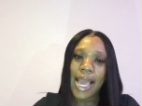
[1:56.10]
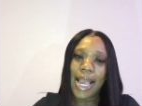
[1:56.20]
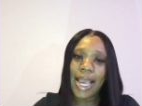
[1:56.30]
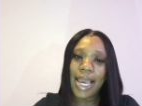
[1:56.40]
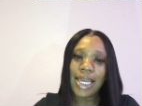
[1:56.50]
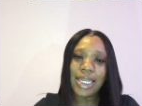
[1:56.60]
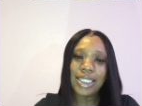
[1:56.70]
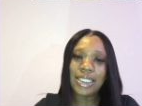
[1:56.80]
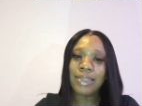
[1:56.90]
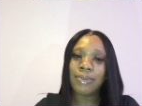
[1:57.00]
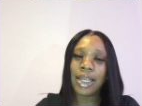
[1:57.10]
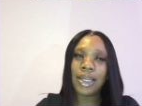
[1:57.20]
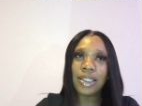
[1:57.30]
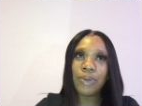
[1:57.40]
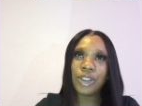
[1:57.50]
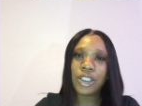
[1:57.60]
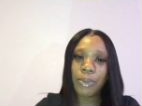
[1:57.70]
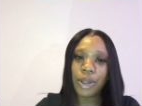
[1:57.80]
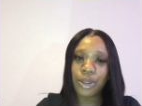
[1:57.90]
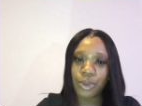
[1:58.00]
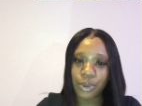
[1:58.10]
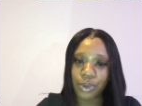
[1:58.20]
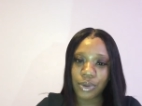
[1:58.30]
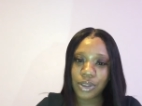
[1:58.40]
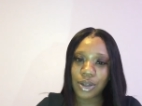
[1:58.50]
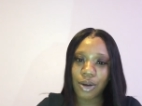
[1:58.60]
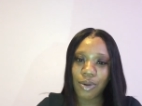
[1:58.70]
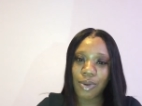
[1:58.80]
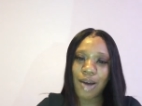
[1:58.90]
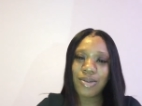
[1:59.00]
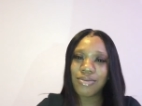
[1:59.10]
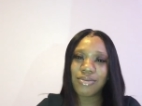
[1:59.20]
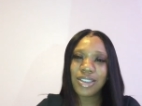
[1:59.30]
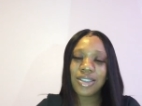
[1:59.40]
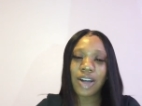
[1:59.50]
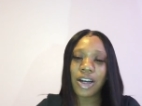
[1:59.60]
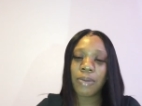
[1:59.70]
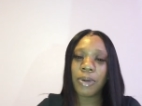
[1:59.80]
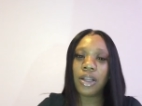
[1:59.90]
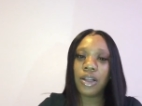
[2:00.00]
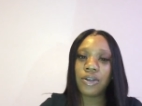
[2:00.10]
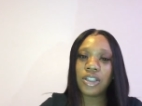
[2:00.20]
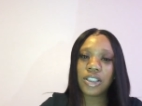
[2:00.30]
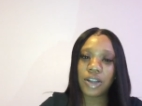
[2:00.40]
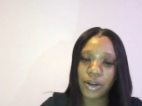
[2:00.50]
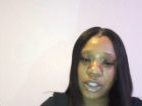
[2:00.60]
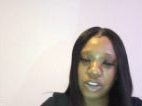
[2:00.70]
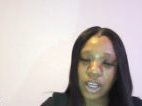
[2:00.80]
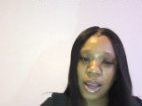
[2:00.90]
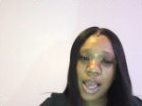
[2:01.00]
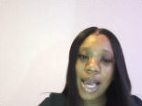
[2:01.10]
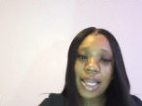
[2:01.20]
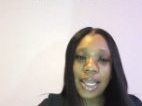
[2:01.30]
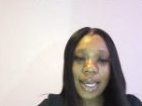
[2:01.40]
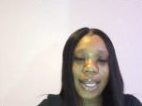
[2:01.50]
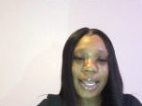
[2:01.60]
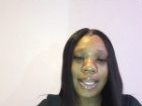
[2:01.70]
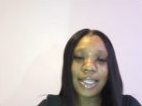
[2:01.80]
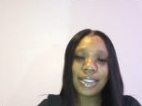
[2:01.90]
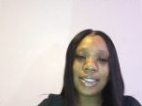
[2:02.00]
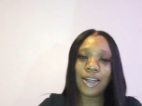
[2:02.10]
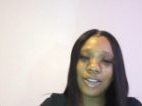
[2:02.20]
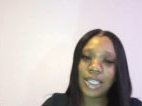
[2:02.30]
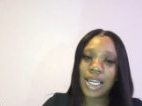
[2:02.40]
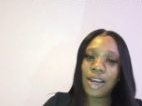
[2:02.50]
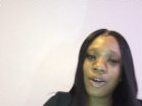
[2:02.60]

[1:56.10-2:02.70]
and it just seemed like nothing was coming through. So it started to be a little discouraging. Luckily, this nurse that I